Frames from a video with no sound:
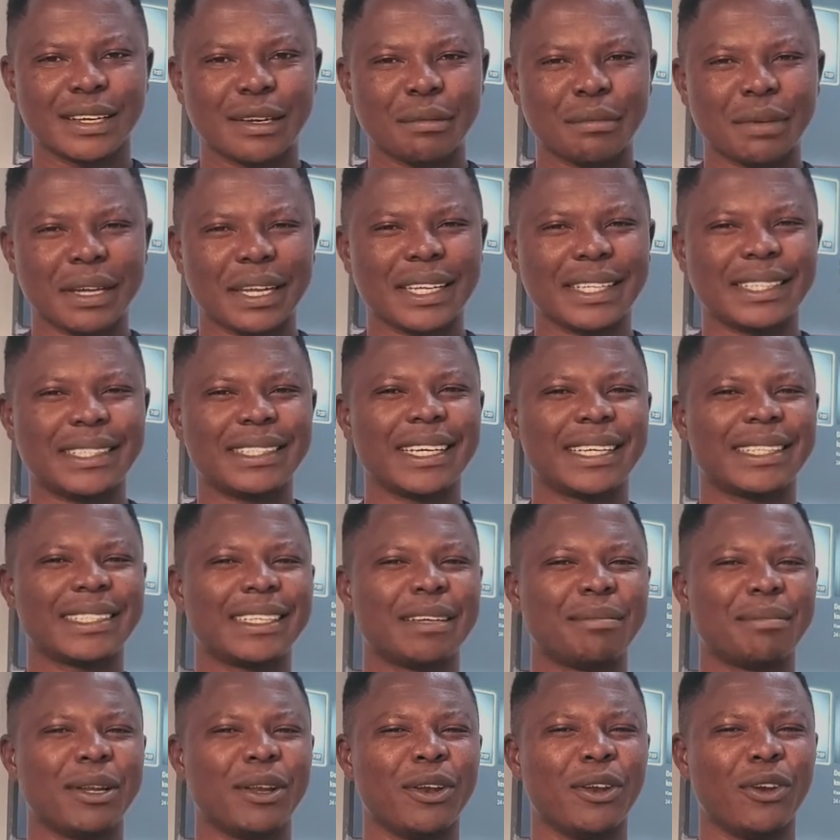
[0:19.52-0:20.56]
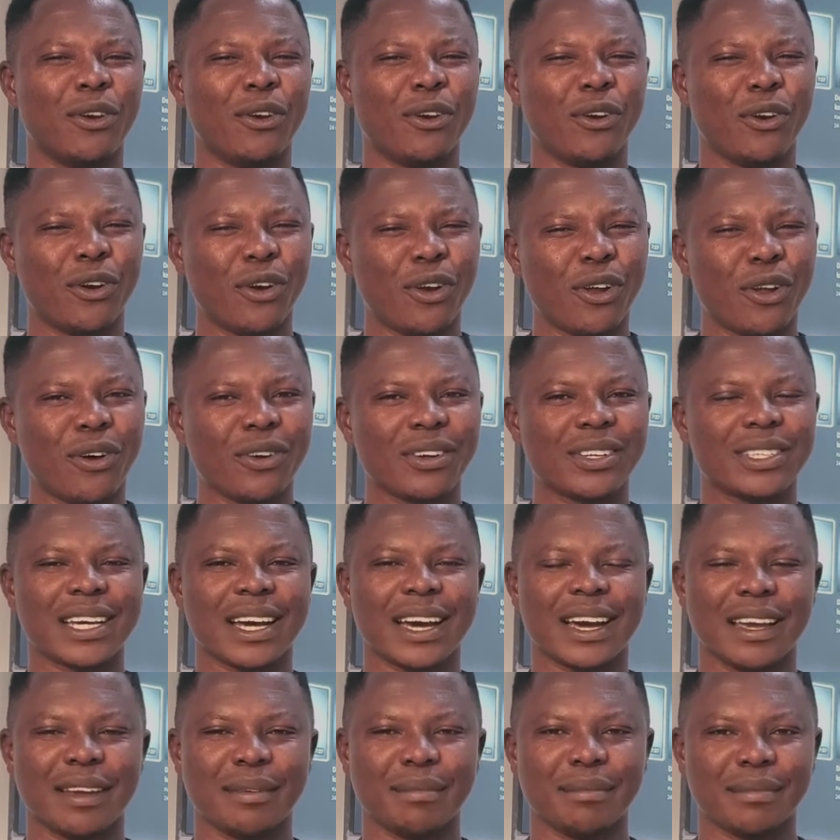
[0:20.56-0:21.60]
But it takes them a long
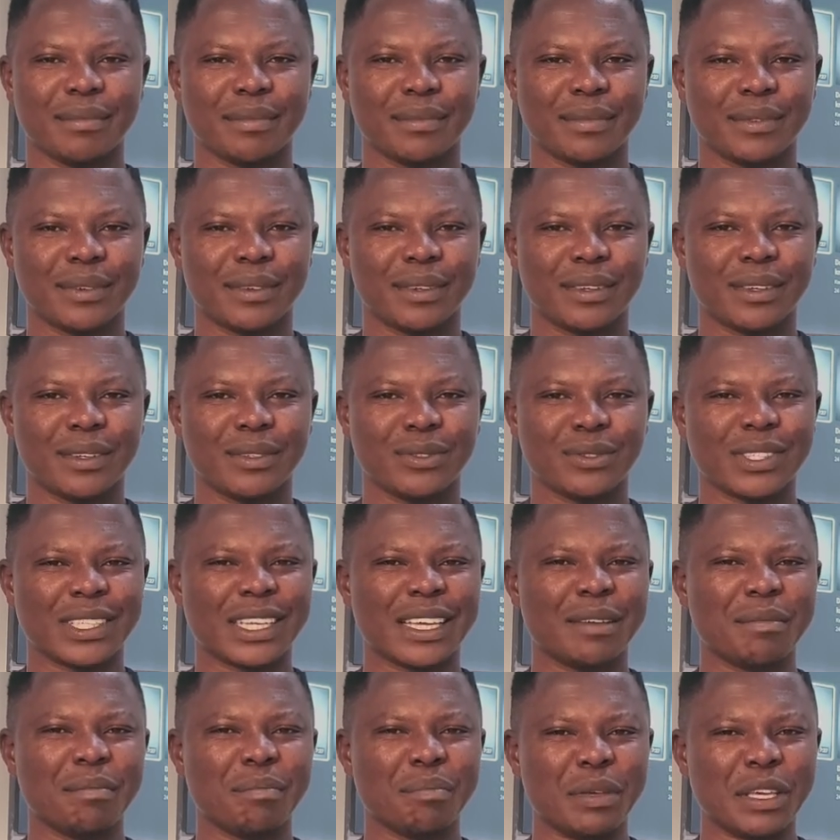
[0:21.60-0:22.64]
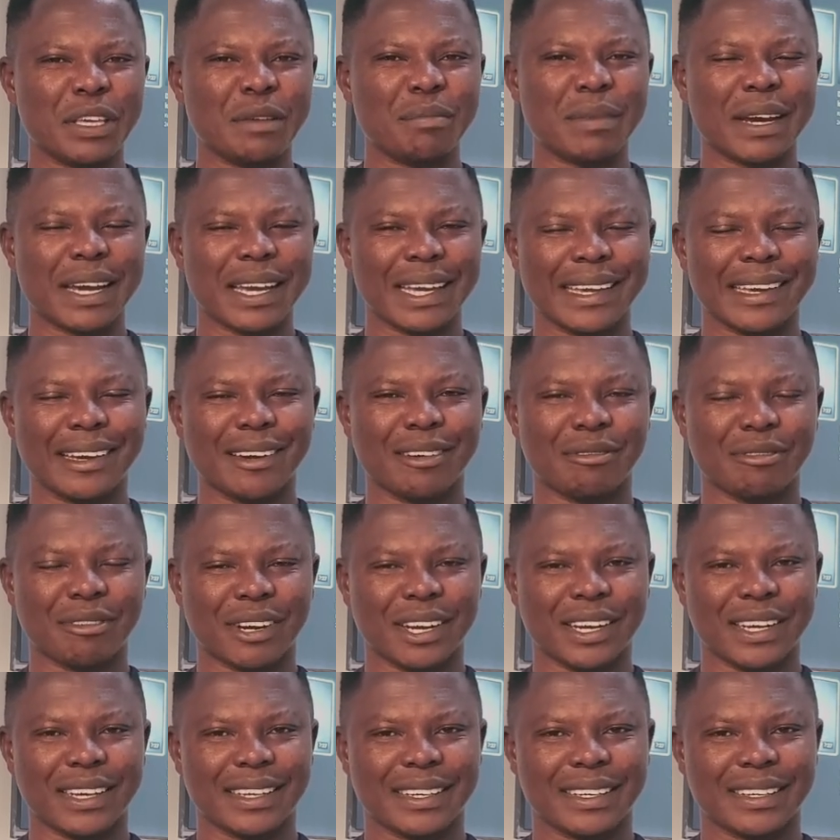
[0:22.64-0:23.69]
time to say, be my
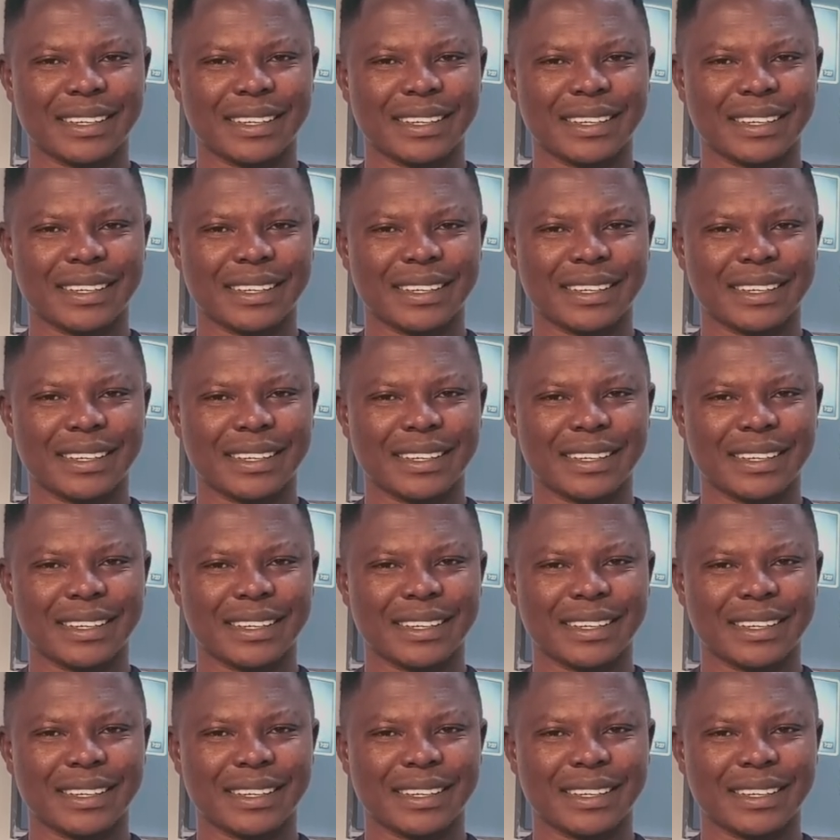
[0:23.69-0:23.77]
girlfriend.